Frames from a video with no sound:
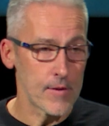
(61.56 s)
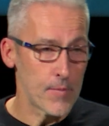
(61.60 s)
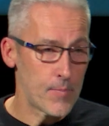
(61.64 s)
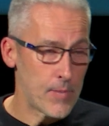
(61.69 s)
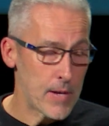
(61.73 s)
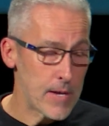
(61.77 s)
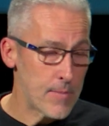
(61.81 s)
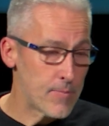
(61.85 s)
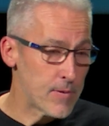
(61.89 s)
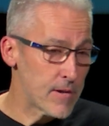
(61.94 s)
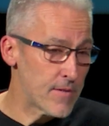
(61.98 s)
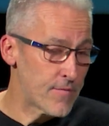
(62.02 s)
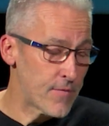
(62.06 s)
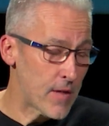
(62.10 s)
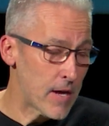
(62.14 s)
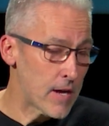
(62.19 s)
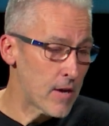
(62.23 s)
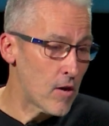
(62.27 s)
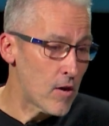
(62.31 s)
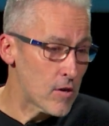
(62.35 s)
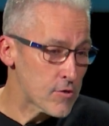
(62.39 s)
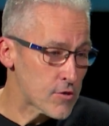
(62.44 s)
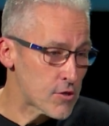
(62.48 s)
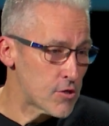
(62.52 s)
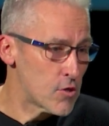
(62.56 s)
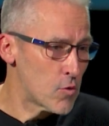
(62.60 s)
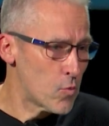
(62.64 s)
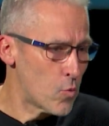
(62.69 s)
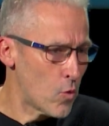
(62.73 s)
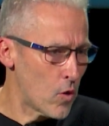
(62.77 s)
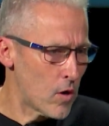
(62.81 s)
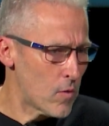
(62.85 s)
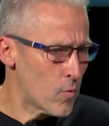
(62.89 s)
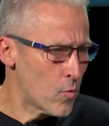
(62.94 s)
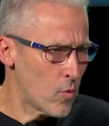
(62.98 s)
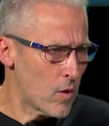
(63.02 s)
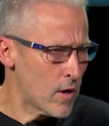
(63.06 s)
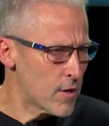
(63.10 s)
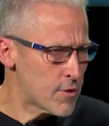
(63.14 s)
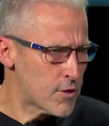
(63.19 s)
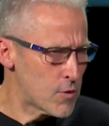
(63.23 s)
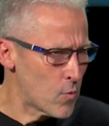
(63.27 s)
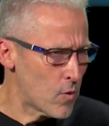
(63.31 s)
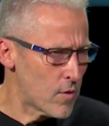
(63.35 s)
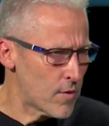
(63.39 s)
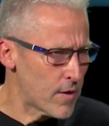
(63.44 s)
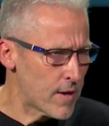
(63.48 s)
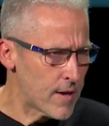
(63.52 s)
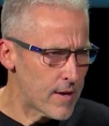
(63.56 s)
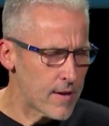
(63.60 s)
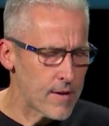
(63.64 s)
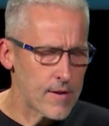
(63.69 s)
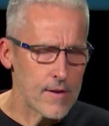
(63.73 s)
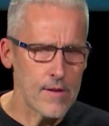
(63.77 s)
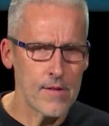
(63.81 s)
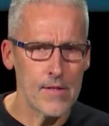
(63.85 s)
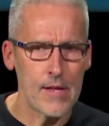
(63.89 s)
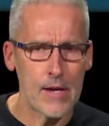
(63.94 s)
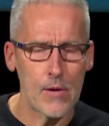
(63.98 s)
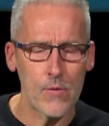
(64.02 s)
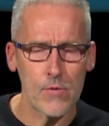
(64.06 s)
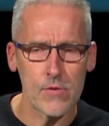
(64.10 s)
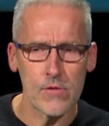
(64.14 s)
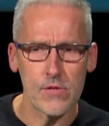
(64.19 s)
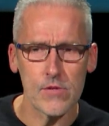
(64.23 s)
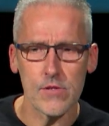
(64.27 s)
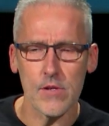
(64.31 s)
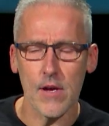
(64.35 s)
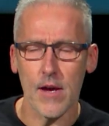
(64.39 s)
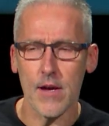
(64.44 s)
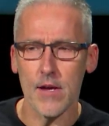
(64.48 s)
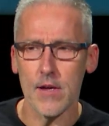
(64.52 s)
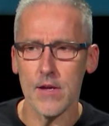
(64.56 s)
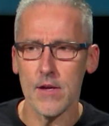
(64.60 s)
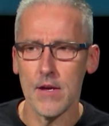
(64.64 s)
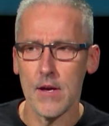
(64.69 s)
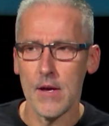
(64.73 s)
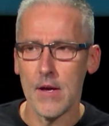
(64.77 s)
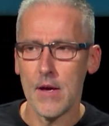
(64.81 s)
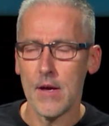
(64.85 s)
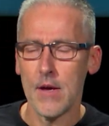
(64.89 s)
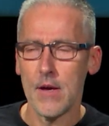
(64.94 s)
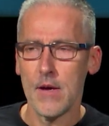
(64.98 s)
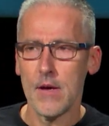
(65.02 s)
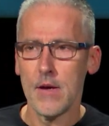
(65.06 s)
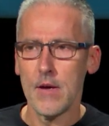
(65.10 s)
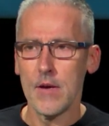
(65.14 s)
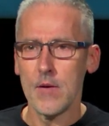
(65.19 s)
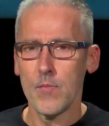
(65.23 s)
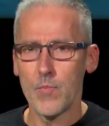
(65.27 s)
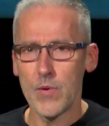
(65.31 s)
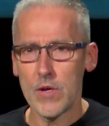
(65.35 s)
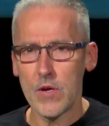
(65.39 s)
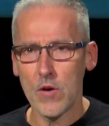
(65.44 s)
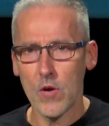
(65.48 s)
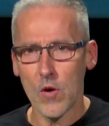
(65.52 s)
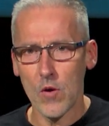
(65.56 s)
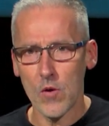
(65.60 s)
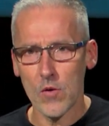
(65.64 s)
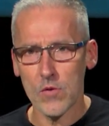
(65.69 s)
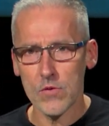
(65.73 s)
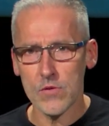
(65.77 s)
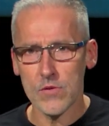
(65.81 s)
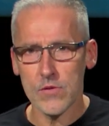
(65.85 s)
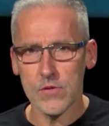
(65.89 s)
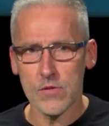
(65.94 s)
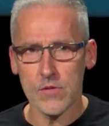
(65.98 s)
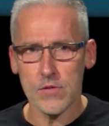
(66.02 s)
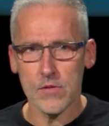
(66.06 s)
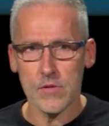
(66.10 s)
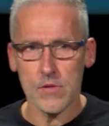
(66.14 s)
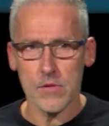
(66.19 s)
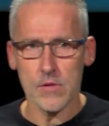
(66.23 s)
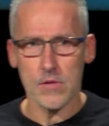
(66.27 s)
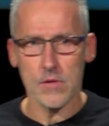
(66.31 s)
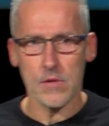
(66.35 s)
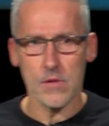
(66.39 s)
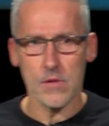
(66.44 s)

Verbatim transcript: to the people if they asked you, what, why do you want it? And they were to say, because